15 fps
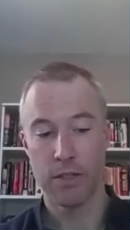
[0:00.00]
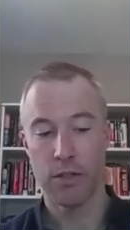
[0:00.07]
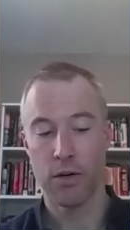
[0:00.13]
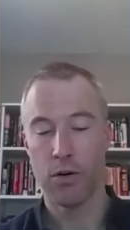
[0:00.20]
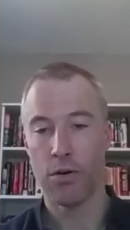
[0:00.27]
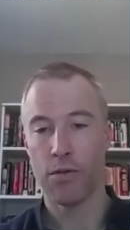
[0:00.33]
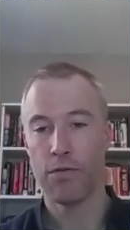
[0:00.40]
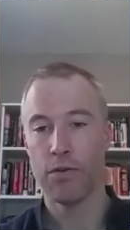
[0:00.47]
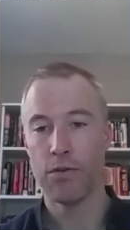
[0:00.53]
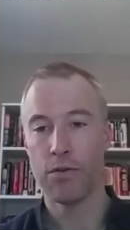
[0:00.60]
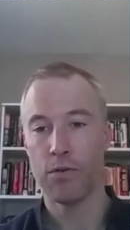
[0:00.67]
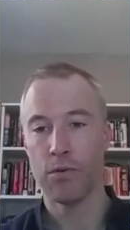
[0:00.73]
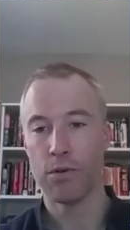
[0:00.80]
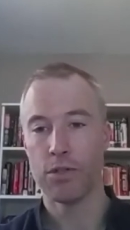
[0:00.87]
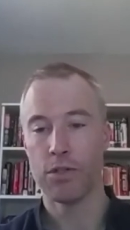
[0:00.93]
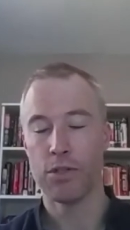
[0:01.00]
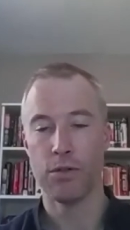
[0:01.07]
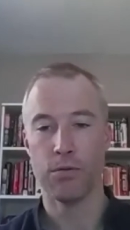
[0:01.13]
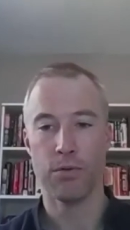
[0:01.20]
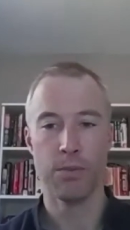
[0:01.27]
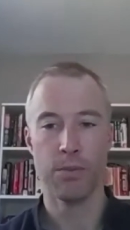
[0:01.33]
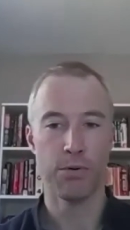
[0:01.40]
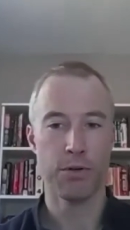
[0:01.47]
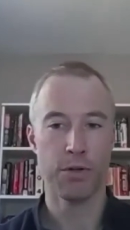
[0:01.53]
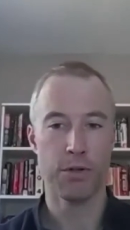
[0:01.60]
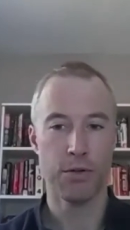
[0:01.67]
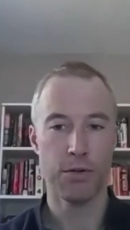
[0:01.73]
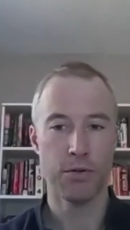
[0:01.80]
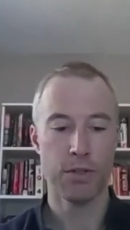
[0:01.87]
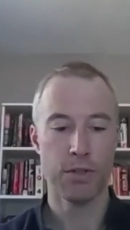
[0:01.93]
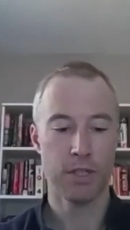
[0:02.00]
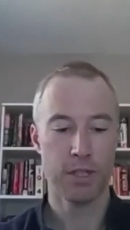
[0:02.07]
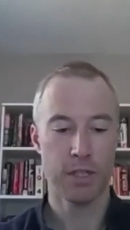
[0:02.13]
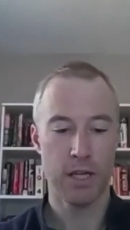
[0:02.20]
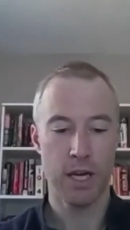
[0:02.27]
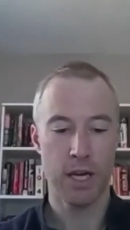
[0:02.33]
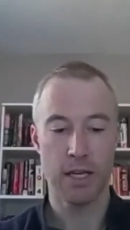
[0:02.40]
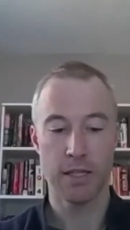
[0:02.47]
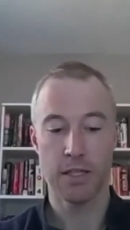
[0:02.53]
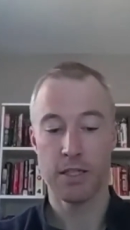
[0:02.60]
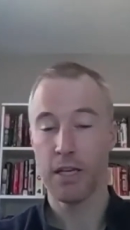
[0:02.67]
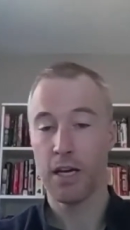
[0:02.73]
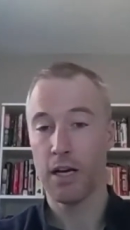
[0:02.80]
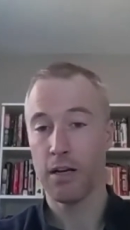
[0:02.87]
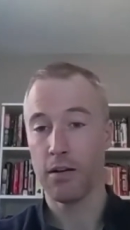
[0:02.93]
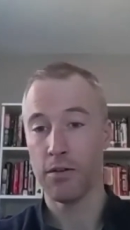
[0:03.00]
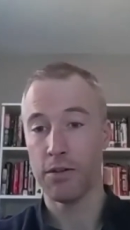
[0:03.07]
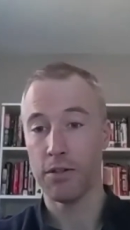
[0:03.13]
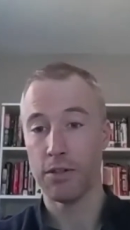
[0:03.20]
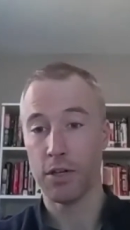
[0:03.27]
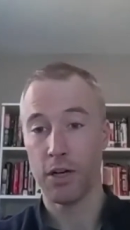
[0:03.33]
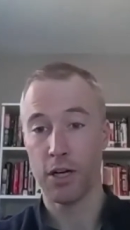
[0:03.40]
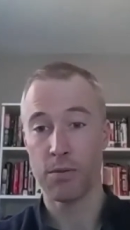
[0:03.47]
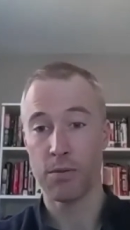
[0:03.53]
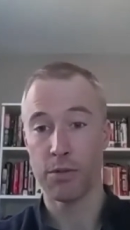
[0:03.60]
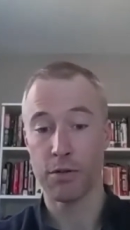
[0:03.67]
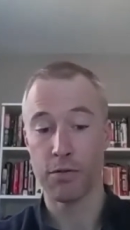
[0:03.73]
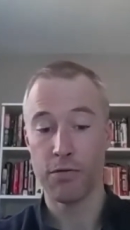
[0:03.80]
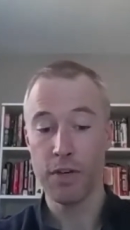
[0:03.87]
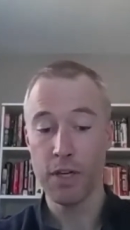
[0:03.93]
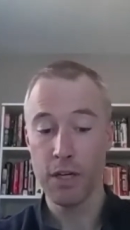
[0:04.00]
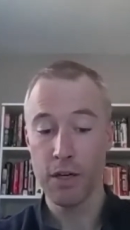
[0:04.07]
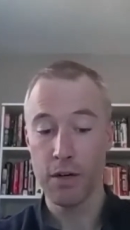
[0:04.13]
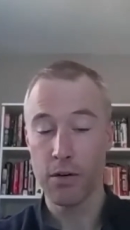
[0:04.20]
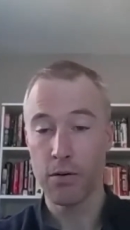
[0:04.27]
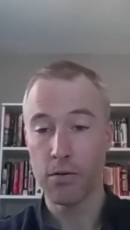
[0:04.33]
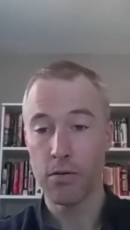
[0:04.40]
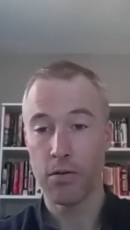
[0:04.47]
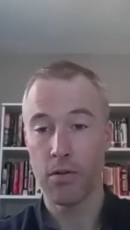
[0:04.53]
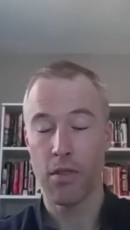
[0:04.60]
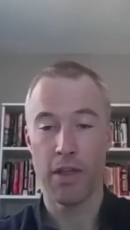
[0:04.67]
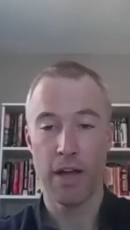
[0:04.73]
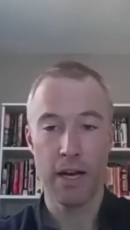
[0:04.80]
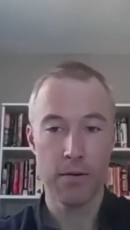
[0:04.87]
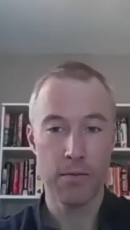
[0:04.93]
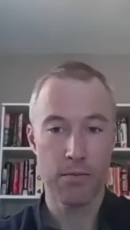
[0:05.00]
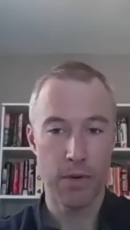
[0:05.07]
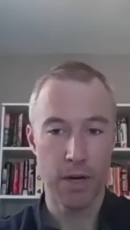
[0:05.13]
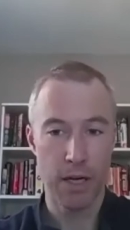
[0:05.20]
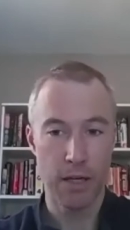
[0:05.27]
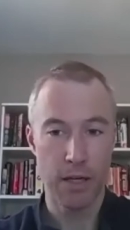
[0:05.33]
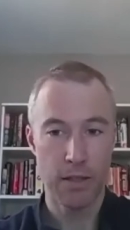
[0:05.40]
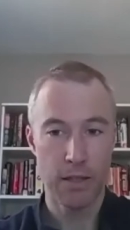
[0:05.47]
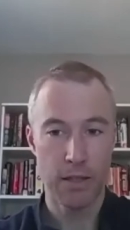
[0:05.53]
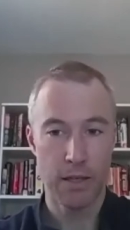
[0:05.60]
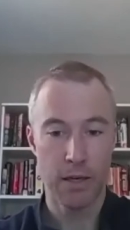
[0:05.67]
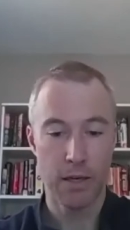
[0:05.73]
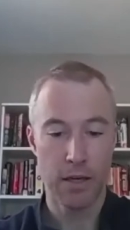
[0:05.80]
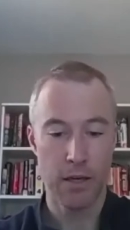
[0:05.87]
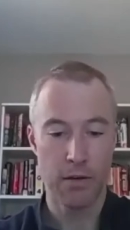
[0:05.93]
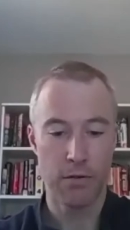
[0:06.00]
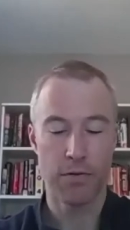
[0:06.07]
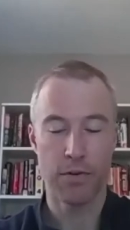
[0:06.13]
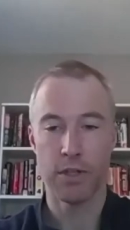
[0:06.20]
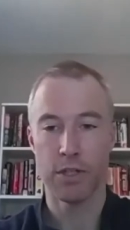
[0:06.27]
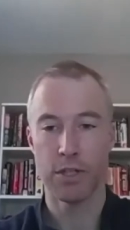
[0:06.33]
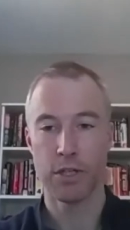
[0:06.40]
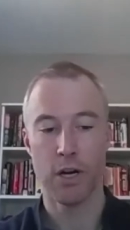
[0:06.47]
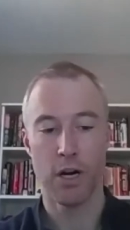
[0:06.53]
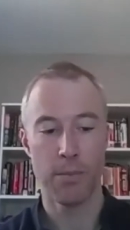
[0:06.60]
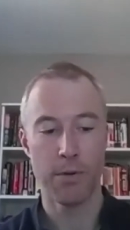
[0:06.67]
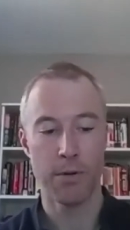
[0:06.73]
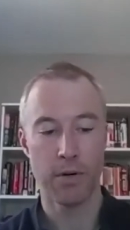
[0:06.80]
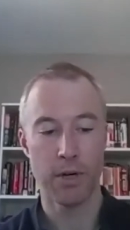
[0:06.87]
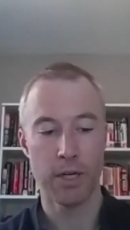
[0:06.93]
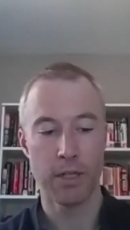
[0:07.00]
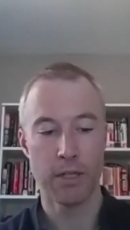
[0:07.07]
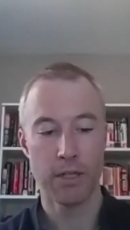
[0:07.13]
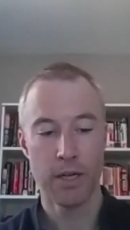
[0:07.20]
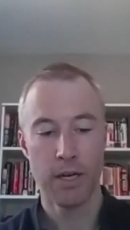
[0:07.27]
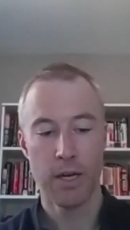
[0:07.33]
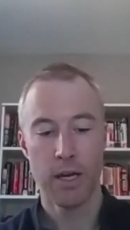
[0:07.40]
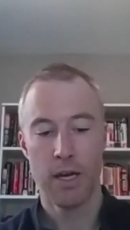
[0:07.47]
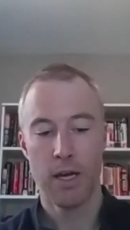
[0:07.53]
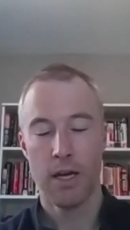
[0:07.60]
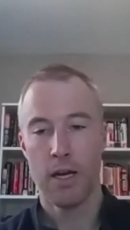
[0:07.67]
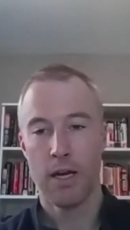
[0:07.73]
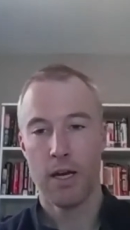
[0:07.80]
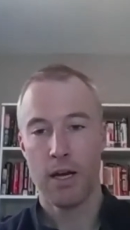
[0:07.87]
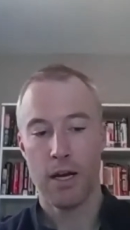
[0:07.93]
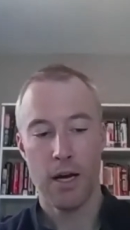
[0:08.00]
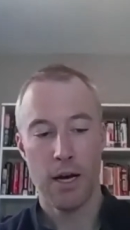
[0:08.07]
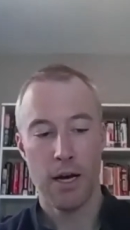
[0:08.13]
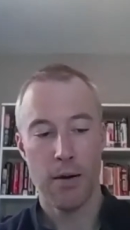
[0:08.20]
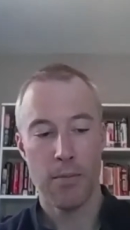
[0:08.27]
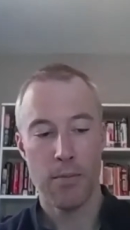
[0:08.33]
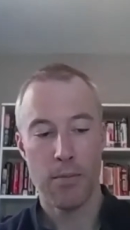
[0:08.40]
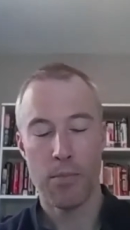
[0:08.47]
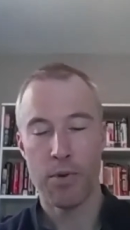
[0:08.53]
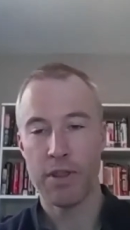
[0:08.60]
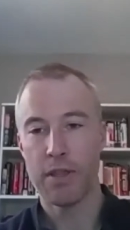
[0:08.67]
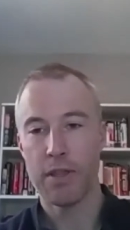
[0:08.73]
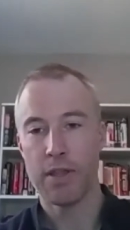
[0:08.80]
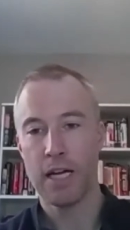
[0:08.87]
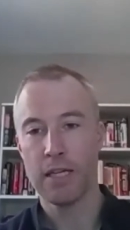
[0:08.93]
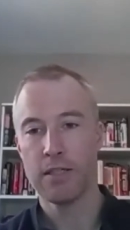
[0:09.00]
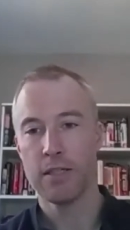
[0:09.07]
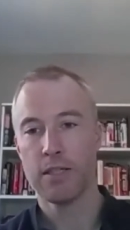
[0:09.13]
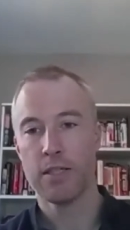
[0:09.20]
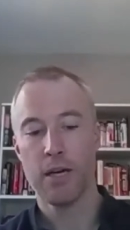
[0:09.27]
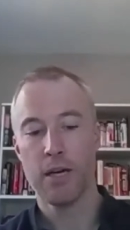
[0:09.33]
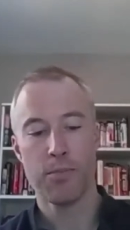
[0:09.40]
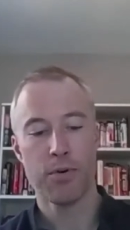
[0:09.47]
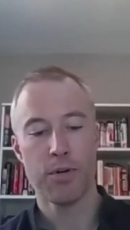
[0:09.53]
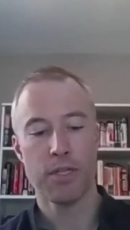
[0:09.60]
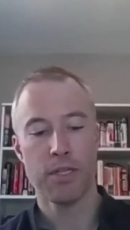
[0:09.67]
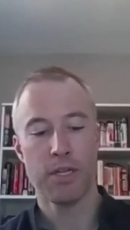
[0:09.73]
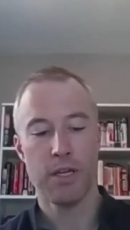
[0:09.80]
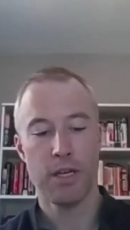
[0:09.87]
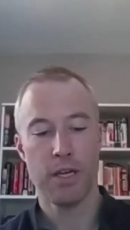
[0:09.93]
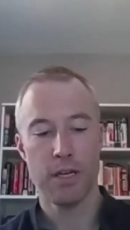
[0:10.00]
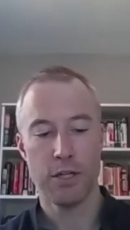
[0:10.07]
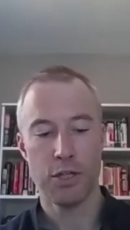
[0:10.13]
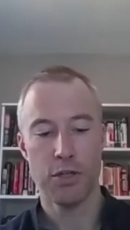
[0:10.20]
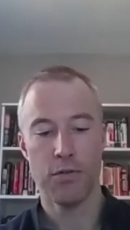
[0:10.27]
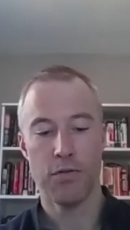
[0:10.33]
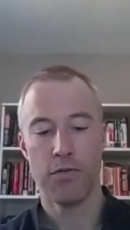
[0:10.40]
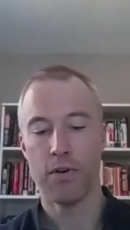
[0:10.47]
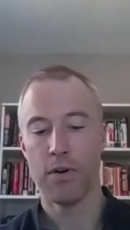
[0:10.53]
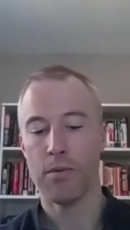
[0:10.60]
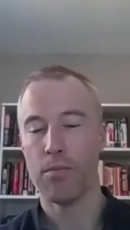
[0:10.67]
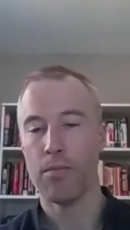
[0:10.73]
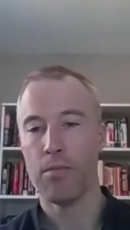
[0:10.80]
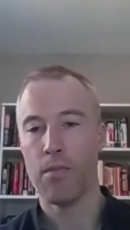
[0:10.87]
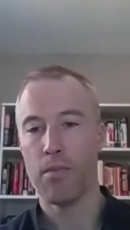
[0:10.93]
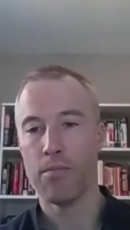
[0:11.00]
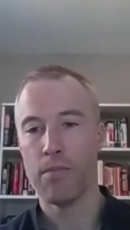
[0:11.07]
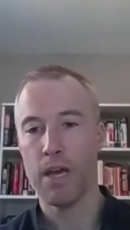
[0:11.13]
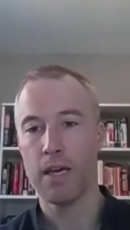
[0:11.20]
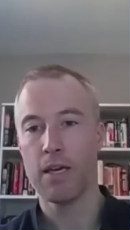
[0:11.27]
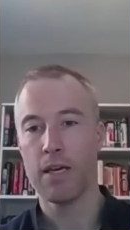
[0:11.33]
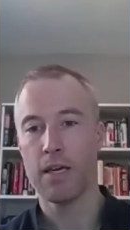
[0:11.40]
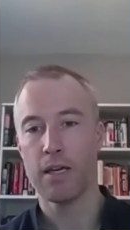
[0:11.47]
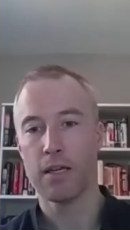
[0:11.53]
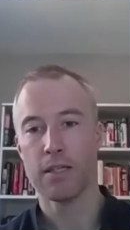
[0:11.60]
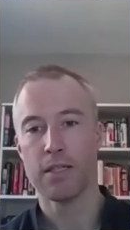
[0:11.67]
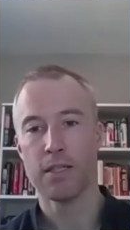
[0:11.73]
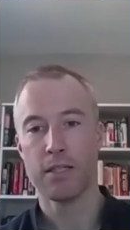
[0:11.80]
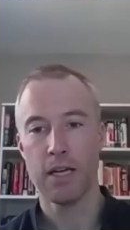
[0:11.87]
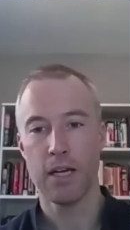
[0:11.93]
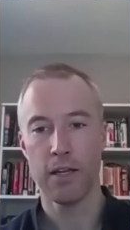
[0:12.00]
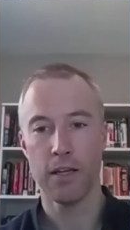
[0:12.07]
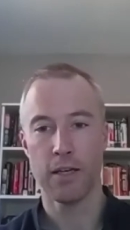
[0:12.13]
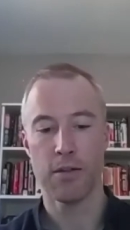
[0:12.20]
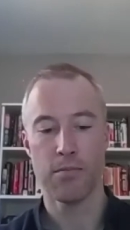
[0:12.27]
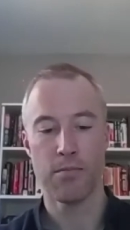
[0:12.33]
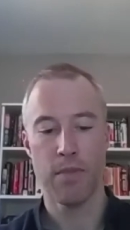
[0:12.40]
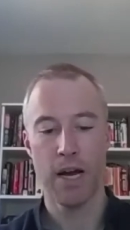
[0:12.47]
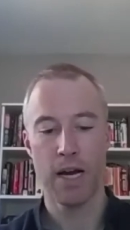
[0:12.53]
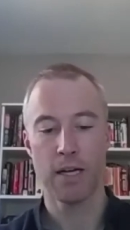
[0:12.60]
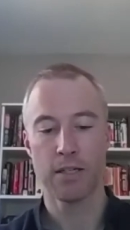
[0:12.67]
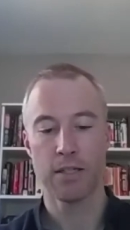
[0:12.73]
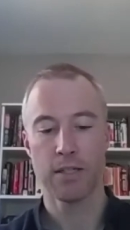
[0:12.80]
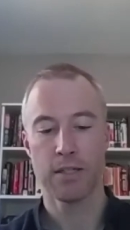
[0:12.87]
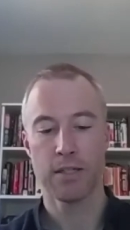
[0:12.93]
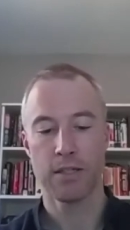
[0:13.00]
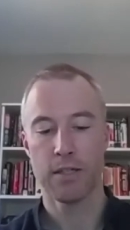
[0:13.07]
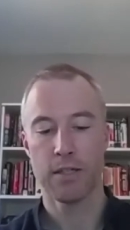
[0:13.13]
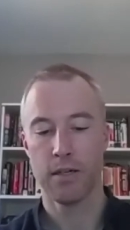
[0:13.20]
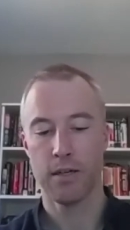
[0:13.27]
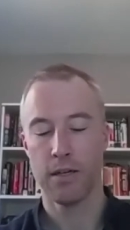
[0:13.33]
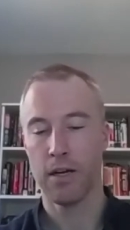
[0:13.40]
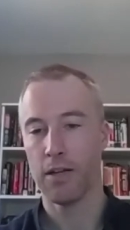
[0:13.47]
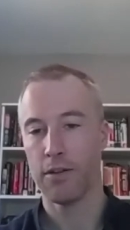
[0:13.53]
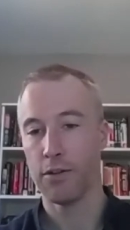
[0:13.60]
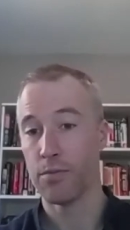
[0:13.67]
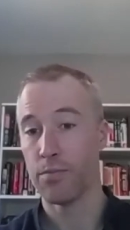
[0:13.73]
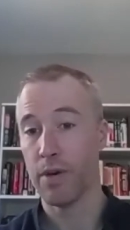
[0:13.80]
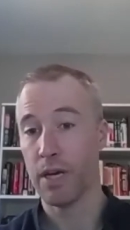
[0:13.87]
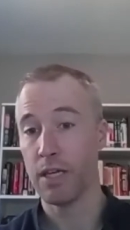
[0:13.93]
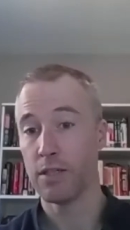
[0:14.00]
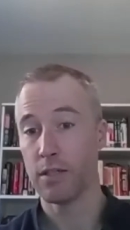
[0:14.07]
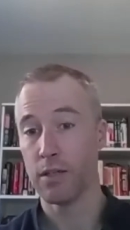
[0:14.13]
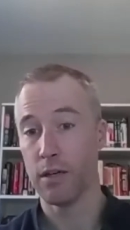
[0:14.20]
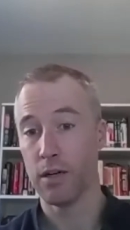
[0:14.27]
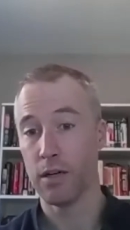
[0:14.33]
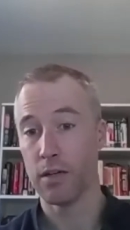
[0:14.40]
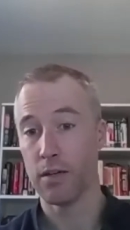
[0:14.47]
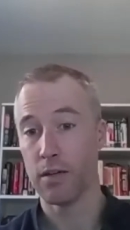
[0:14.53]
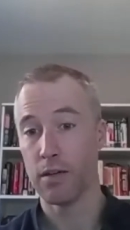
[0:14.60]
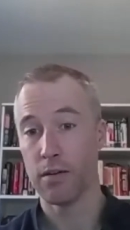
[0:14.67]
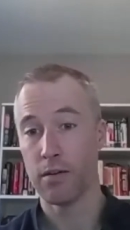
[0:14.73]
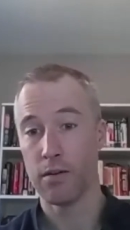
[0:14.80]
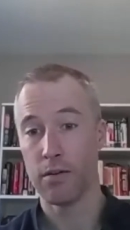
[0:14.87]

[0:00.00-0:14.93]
And so if you were to reproduce and sell the document or video, that might infringe copyright. But that's a separate issue from making and selling the masks that are based on